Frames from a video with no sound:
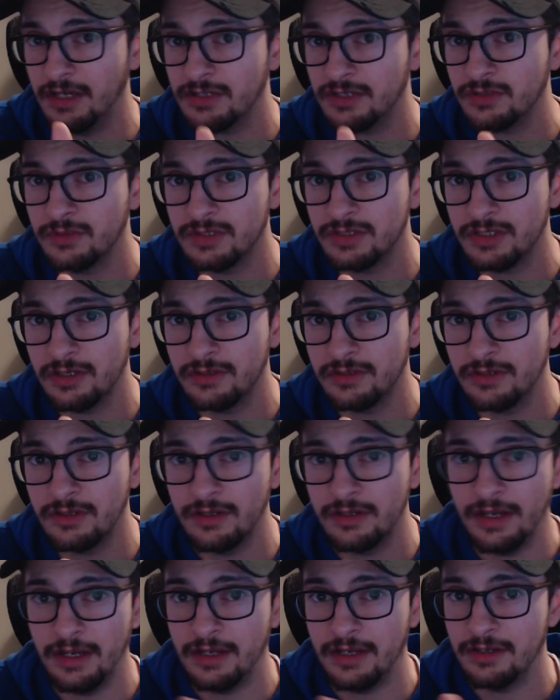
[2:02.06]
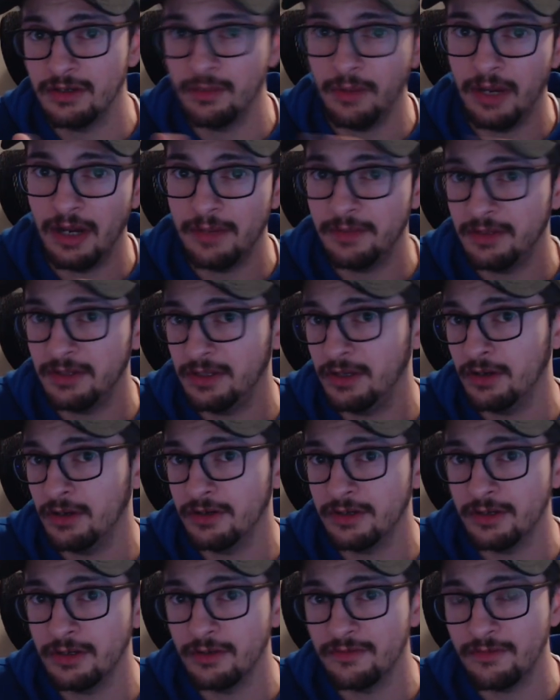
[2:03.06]
next to each other and you're piping the
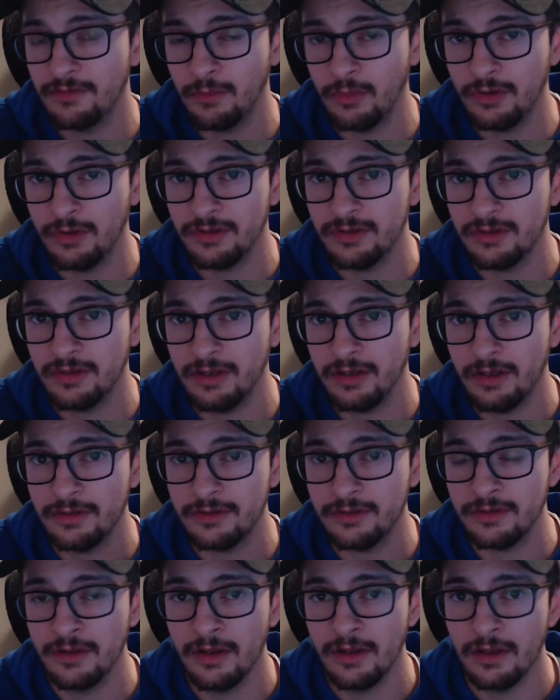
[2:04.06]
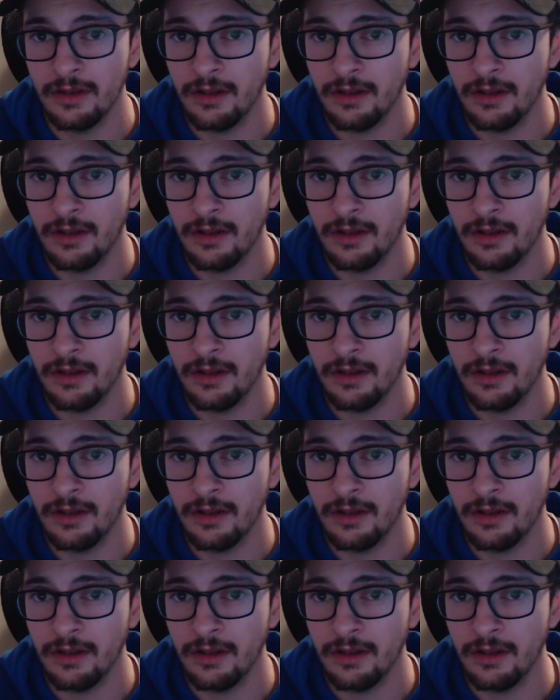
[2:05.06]
audio from one to the other.